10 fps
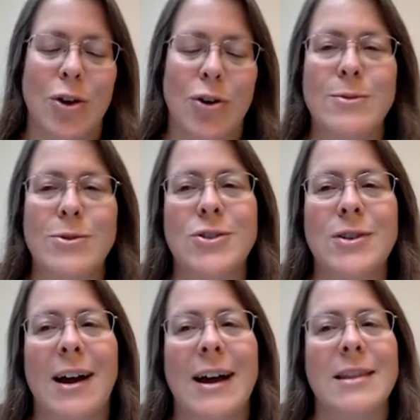whom should
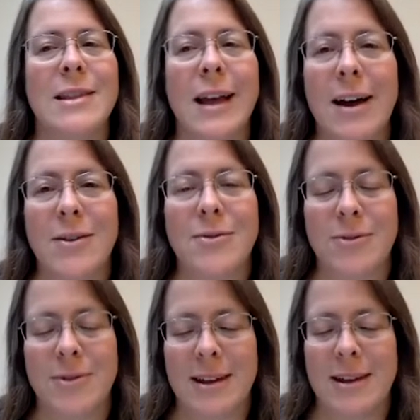I love
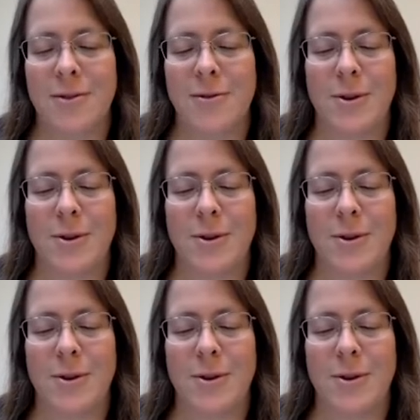in the